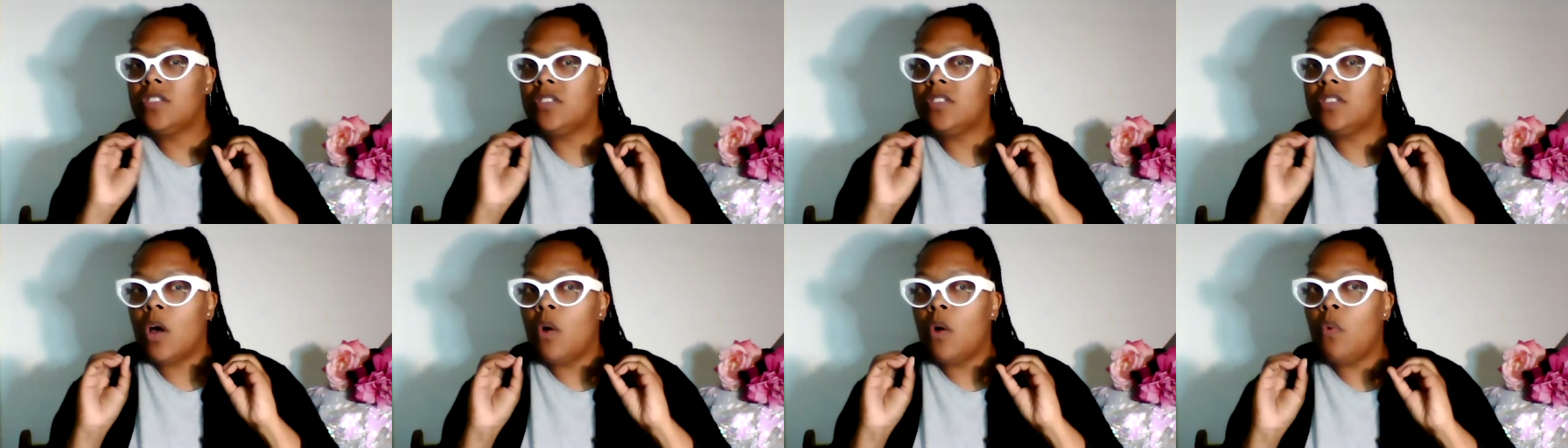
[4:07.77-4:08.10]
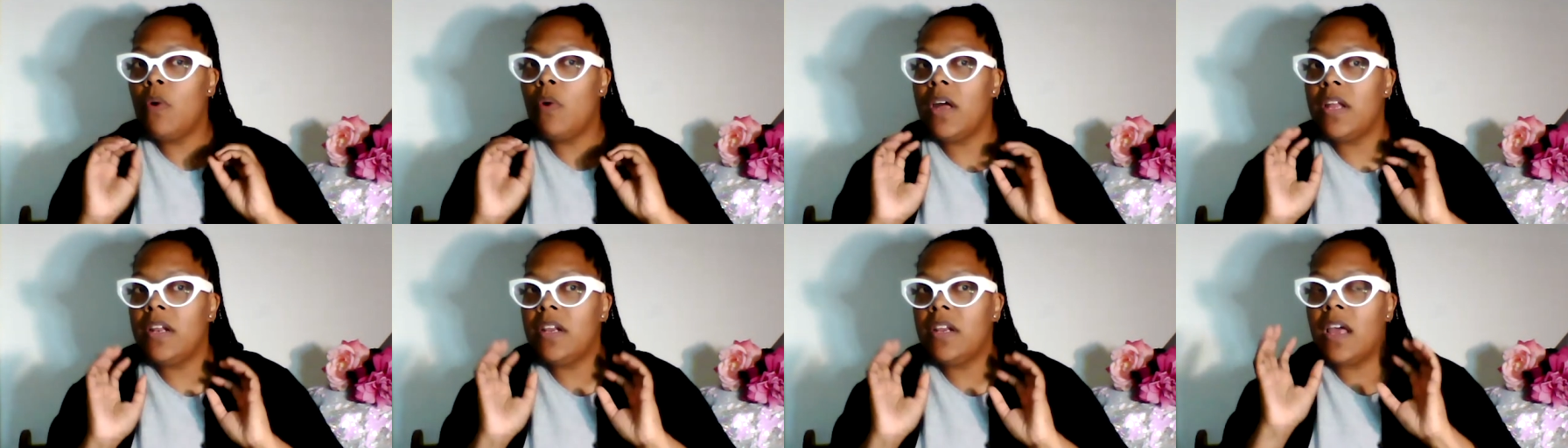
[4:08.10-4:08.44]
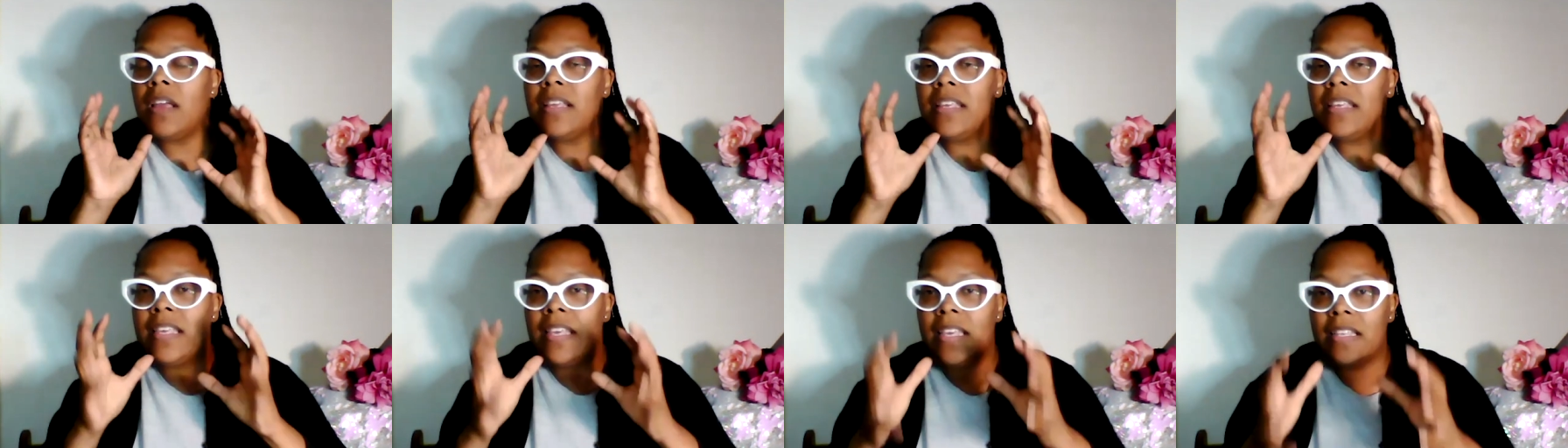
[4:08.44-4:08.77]
someone
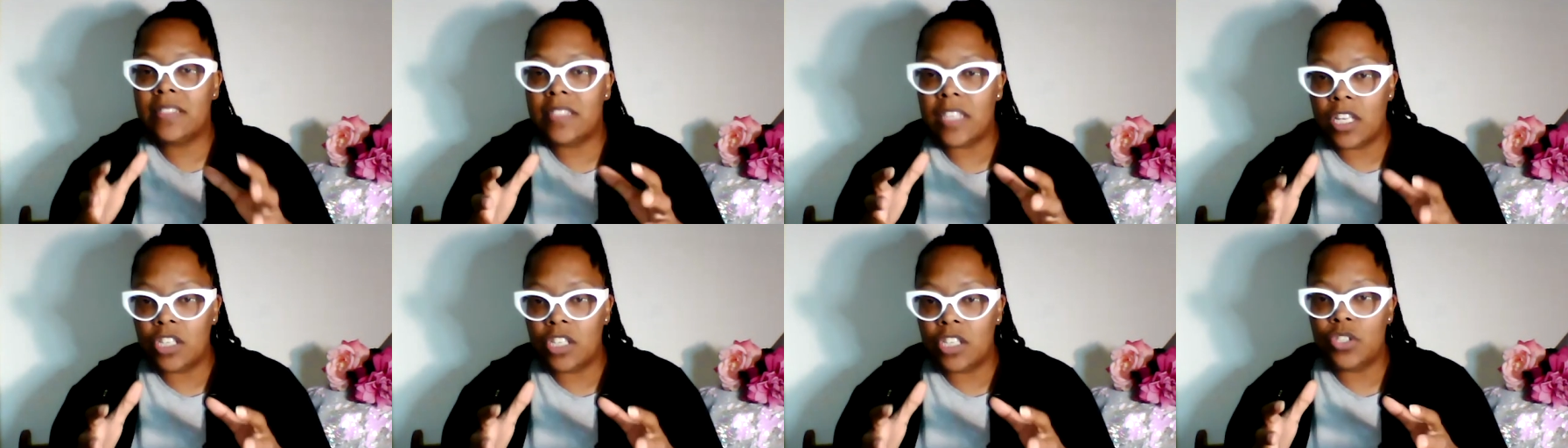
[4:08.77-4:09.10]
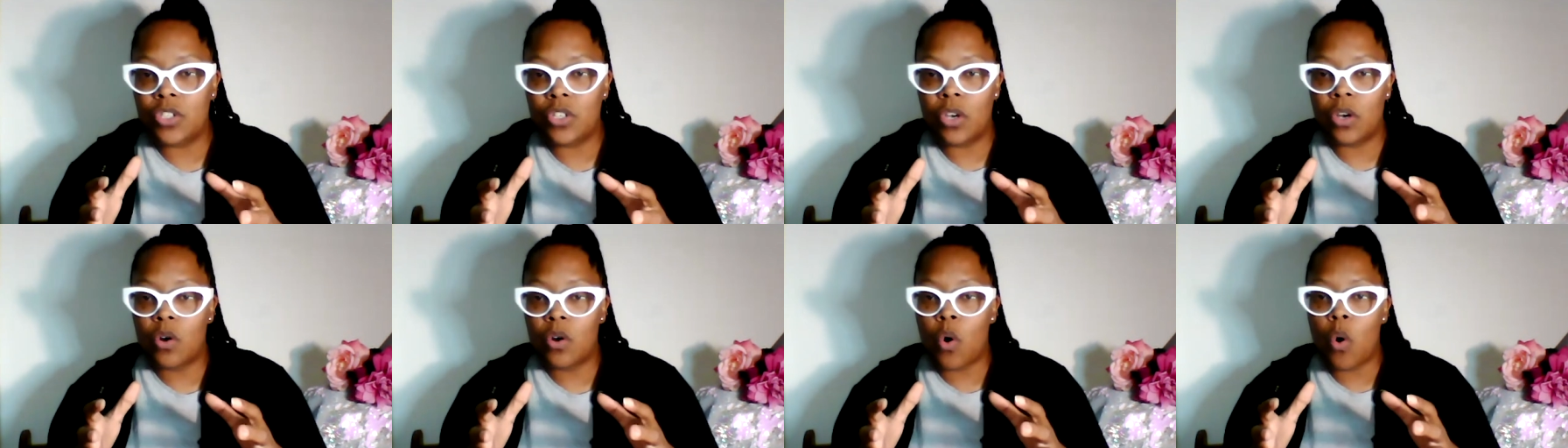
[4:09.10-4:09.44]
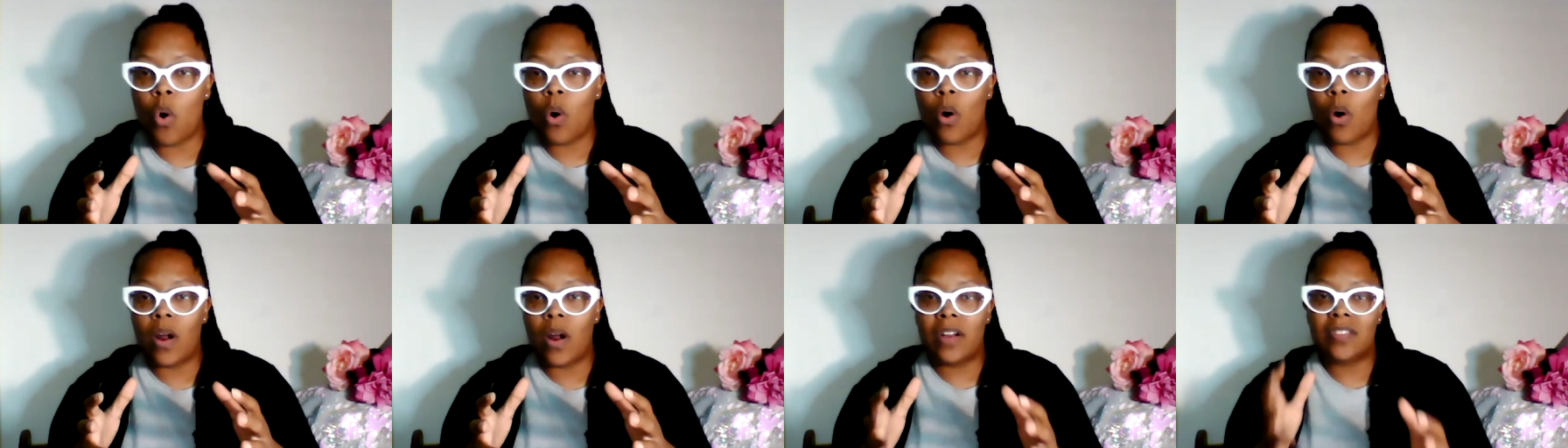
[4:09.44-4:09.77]
gets into your
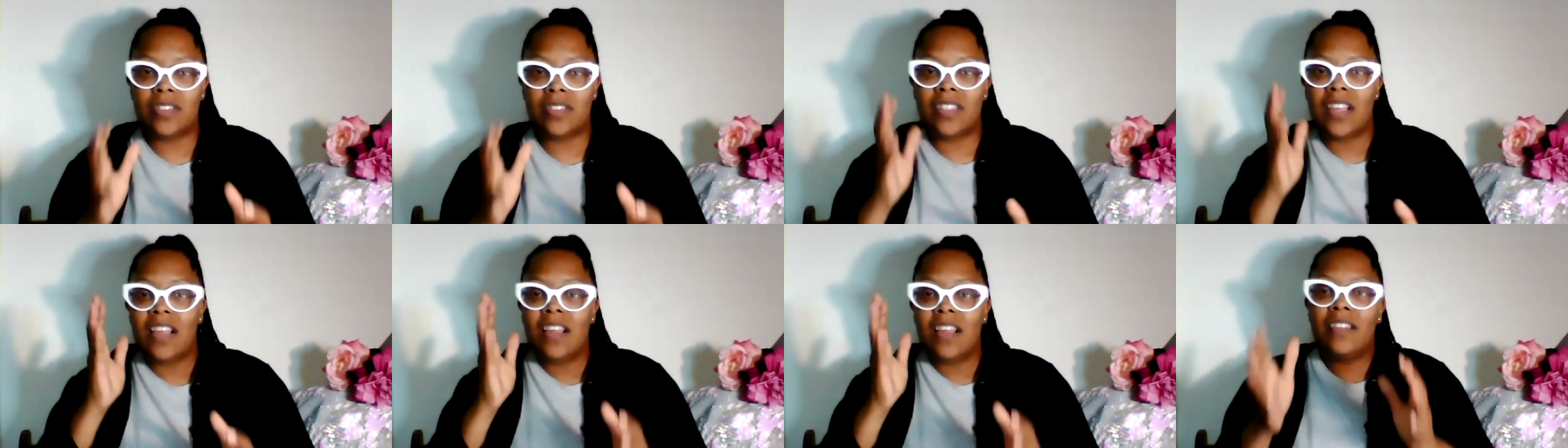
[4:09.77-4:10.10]
course